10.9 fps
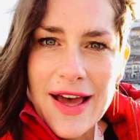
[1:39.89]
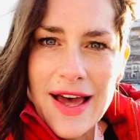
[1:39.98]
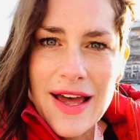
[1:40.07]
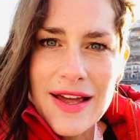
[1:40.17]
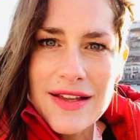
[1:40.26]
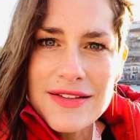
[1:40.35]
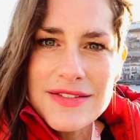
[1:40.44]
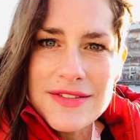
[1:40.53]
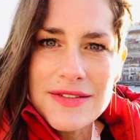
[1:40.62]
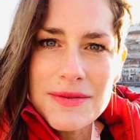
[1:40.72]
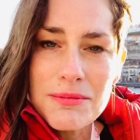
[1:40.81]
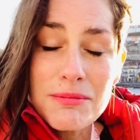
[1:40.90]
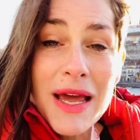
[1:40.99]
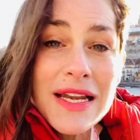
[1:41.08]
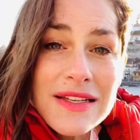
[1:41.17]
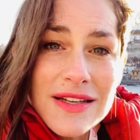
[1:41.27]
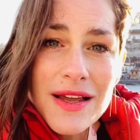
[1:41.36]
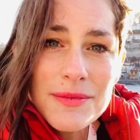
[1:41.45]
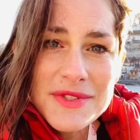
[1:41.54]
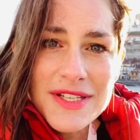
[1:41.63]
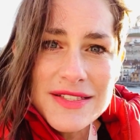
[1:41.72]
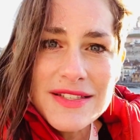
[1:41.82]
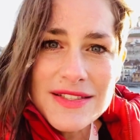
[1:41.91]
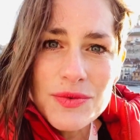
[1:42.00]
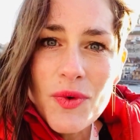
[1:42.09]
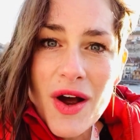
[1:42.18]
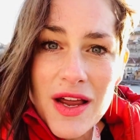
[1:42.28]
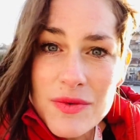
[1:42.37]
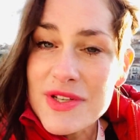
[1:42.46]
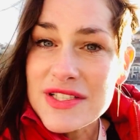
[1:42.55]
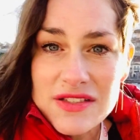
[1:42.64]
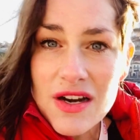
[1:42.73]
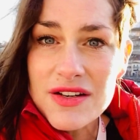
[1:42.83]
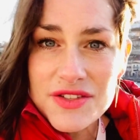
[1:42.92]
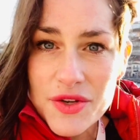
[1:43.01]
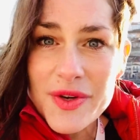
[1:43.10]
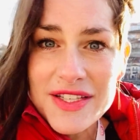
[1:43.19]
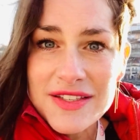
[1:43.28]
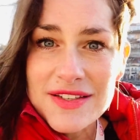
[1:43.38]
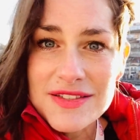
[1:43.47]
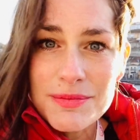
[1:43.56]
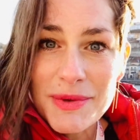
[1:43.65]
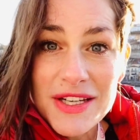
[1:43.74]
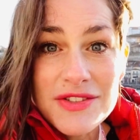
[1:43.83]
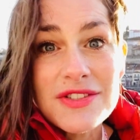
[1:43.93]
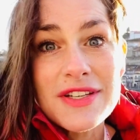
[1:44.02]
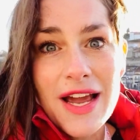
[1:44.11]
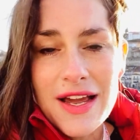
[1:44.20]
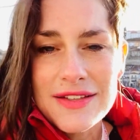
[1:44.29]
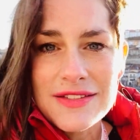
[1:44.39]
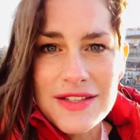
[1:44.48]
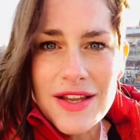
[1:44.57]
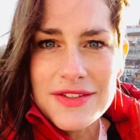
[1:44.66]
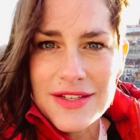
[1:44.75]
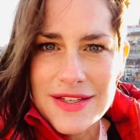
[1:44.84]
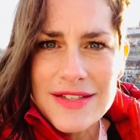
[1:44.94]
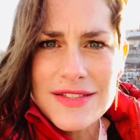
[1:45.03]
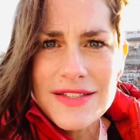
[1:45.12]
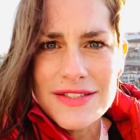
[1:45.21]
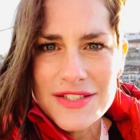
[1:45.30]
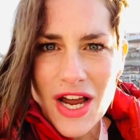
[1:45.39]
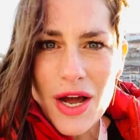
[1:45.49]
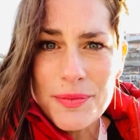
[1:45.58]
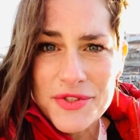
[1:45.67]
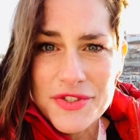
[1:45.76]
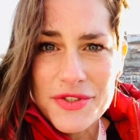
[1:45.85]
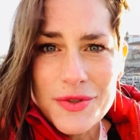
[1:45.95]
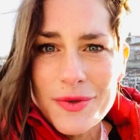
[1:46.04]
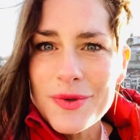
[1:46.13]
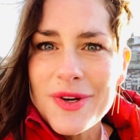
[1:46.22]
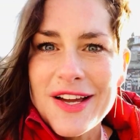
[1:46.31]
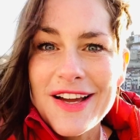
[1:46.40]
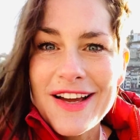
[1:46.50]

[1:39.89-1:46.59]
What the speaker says: And many times this is why we start doing this, because it's not the easiest job to do.